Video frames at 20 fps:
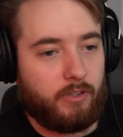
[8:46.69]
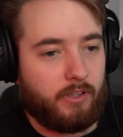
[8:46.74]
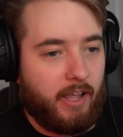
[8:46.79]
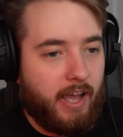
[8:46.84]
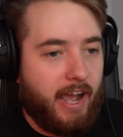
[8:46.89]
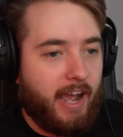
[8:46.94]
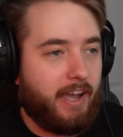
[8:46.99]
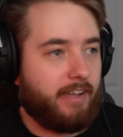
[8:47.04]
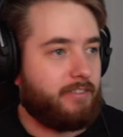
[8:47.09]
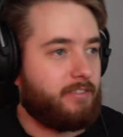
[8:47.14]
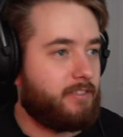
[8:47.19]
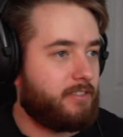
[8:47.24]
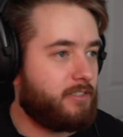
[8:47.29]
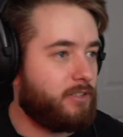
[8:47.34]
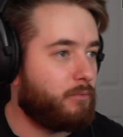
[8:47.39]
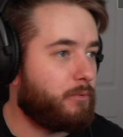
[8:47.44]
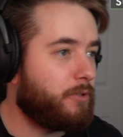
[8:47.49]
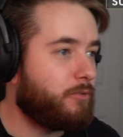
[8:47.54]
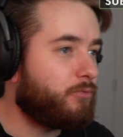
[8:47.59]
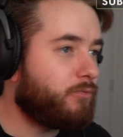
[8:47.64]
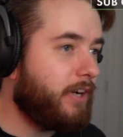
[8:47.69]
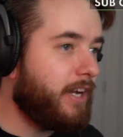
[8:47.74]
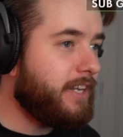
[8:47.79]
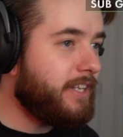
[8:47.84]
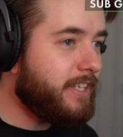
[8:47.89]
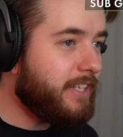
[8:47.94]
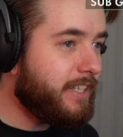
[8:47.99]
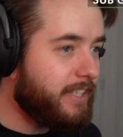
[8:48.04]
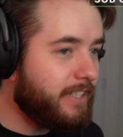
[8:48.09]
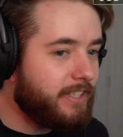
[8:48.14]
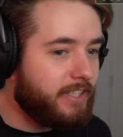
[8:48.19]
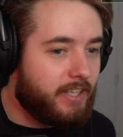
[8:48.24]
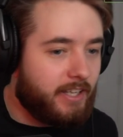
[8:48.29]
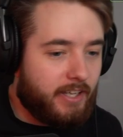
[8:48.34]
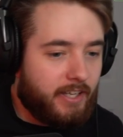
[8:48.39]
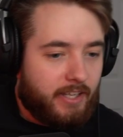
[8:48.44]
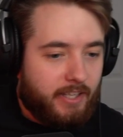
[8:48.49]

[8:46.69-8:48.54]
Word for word: lads. Are we ready?